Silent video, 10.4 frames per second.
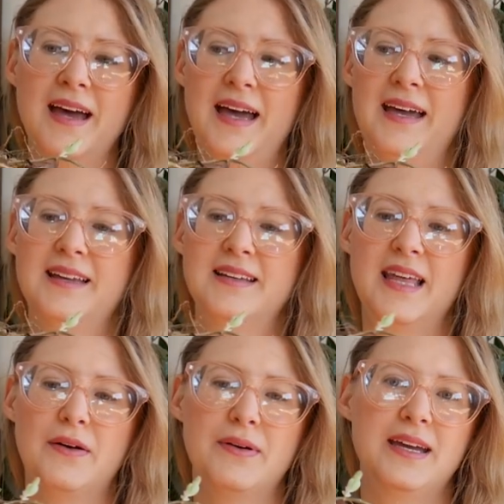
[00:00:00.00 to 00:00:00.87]
and
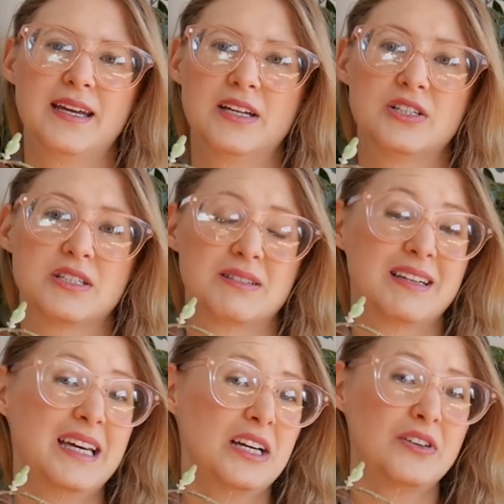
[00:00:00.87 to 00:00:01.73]
that way it can just get